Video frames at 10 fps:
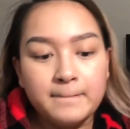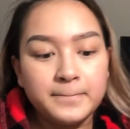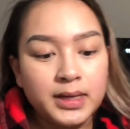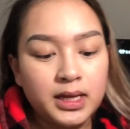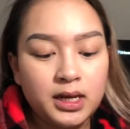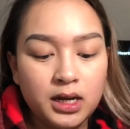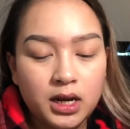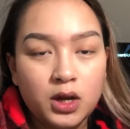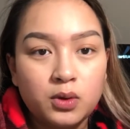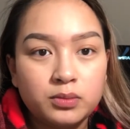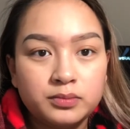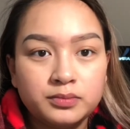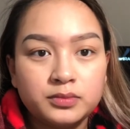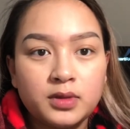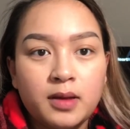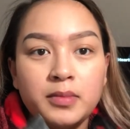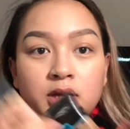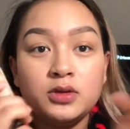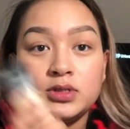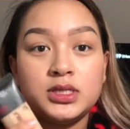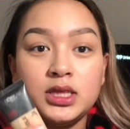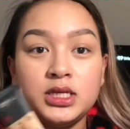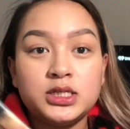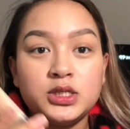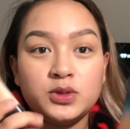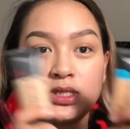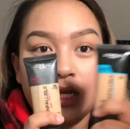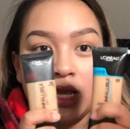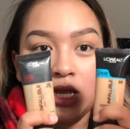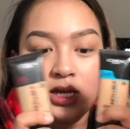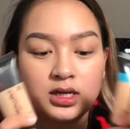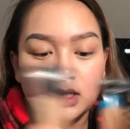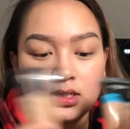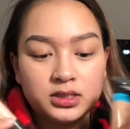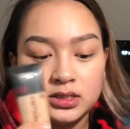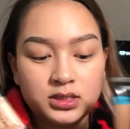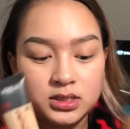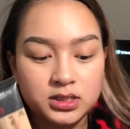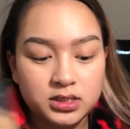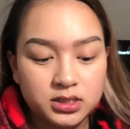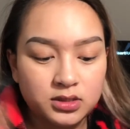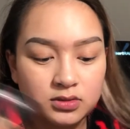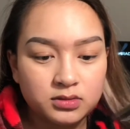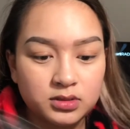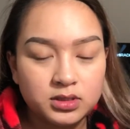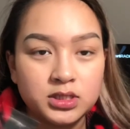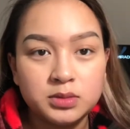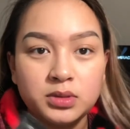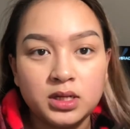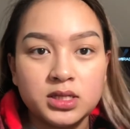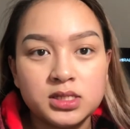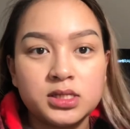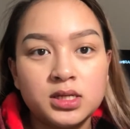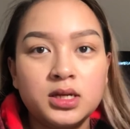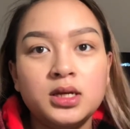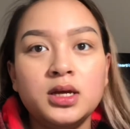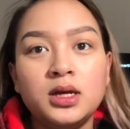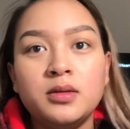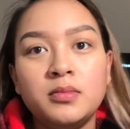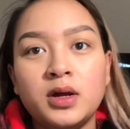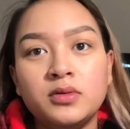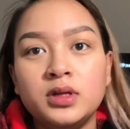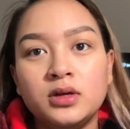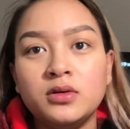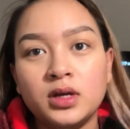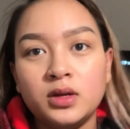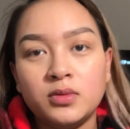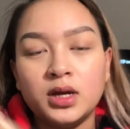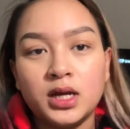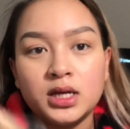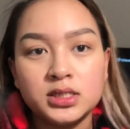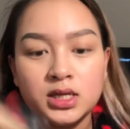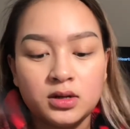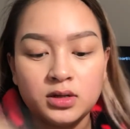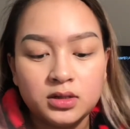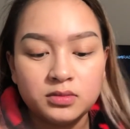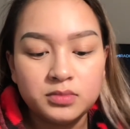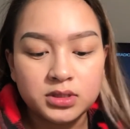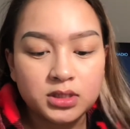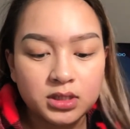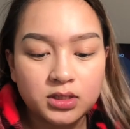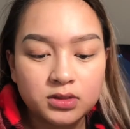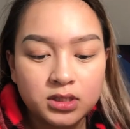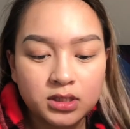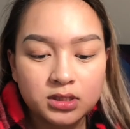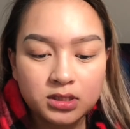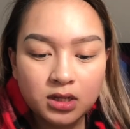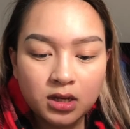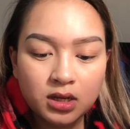But no, I'm gonna use these two today, just because I'm not really going anywhere, I guess. I don't know, I'm just gonna use these.